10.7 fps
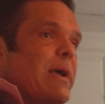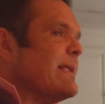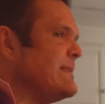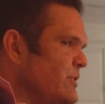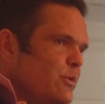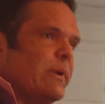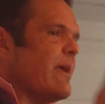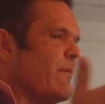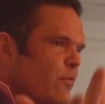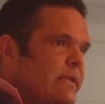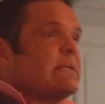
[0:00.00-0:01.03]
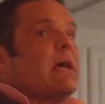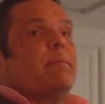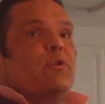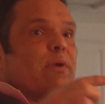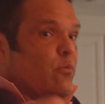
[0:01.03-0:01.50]
You had to do it every
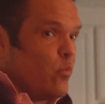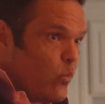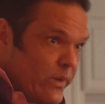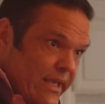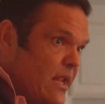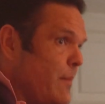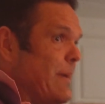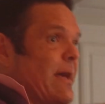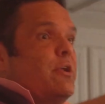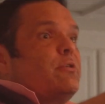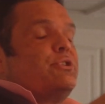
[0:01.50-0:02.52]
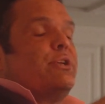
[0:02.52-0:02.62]
time. You had to get up out of your